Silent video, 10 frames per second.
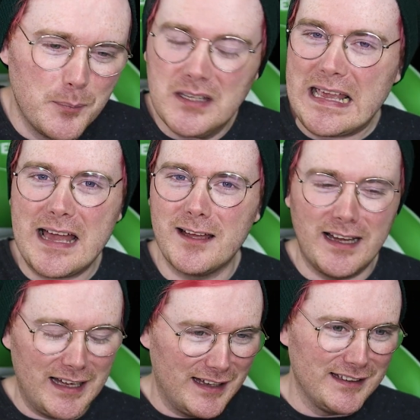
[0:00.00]
But
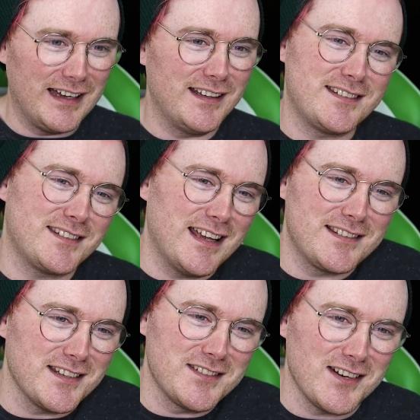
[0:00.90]
yeah,
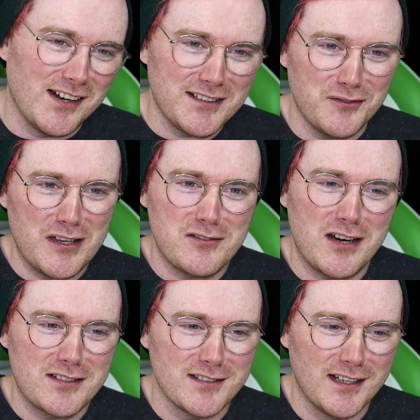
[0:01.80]
it's a generic defense
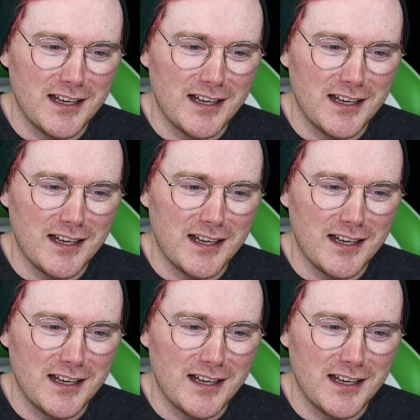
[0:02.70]
reaction.